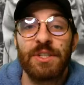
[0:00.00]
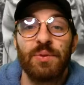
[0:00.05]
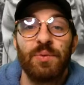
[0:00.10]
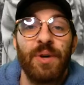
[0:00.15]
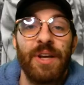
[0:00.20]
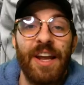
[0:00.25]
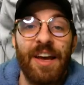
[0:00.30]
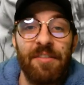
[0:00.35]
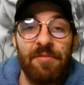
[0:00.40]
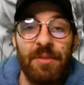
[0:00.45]

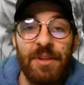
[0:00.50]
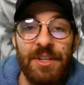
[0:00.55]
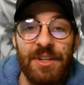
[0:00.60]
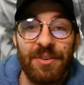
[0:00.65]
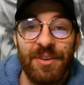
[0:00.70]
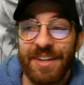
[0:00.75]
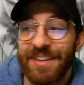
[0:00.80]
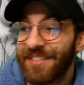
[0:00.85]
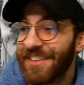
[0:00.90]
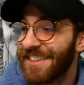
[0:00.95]
what I've been
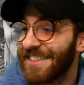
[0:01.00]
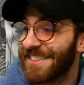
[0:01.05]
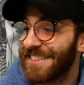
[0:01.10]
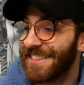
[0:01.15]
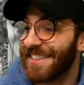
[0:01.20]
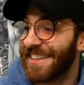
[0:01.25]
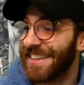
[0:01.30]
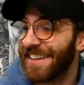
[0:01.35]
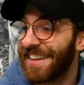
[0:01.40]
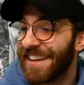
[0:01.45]
doing
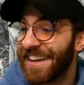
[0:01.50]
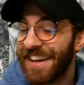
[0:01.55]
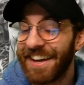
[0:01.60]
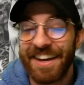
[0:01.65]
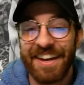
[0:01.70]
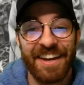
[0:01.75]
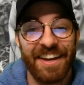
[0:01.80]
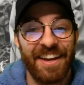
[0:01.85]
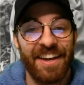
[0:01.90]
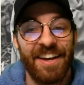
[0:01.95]
recently.
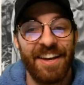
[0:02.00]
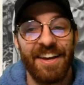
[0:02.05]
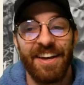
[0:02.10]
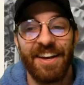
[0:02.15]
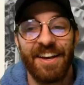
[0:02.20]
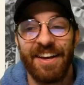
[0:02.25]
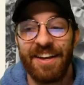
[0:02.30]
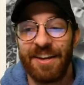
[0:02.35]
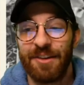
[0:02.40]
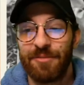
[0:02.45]

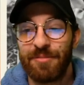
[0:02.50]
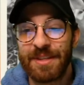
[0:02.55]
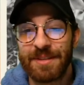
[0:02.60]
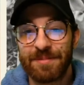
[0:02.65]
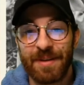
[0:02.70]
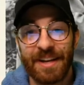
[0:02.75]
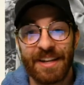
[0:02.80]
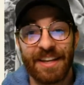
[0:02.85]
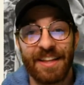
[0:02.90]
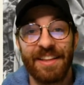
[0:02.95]
I've been
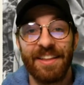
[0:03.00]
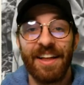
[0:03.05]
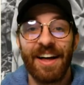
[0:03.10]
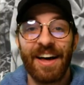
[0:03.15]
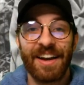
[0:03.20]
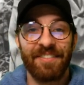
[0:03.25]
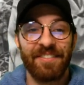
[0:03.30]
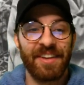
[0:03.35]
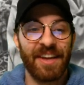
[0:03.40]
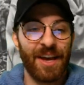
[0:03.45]
spending a
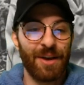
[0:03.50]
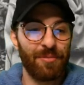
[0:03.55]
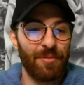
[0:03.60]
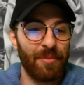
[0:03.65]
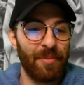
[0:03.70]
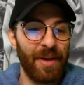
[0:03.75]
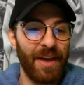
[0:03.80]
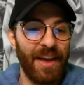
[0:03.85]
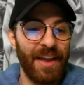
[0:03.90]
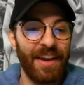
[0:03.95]
lot of time
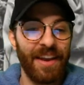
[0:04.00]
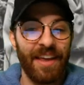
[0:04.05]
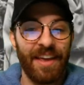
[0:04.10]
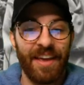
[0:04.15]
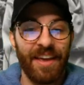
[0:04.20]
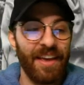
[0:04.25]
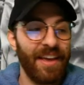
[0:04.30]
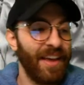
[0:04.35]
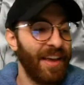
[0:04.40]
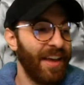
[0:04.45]
in bed,
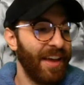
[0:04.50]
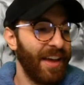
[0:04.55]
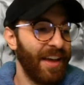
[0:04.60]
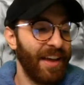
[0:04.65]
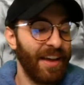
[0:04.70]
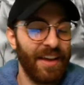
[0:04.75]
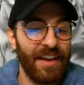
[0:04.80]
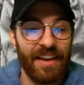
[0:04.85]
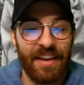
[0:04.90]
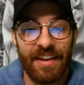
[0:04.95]

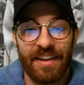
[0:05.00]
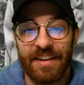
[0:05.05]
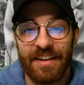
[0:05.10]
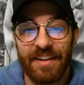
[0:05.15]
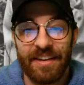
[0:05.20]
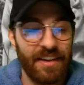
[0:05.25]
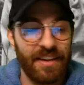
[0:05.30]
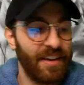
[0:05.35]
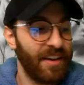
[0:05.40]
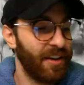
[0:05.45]

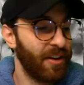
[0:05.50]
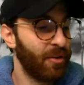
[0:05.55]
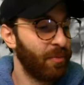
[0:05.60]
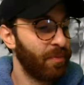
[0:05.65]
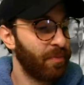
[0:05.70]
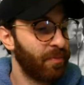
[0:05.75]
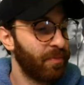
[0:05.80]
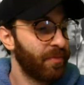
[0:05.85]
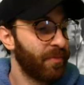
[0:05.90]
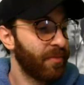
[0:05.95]
and
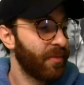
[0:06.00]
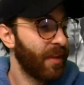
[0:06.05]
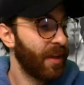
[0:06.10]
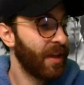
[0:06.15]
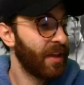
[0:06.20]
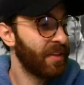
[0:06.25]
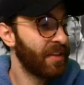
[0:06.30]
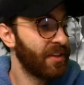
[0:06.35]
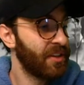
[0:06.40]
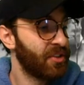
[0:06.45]

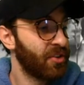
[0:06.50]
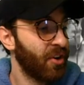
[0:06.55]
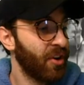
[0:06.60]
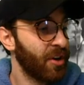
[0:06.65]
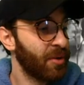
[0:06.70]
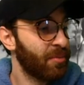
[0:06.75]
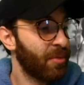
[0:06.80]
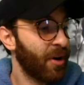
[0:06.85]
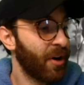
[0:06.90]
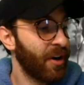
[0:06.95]
the
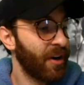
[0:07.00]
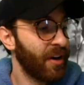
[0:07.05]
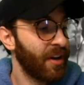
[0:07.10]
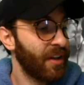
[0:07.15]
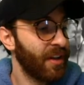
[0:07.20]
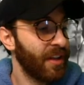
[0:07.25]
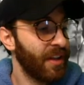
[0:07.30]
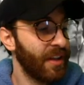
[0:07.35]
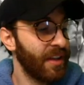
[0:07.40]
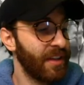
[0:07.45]
drawing part
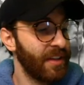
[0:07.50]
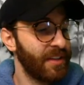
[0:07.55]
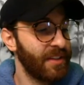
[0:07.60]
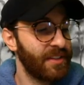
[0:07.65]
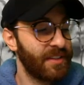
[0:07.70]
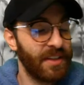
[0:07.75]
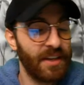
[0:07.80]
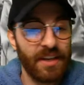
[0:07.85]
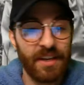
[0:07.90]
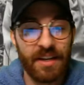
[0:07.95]
is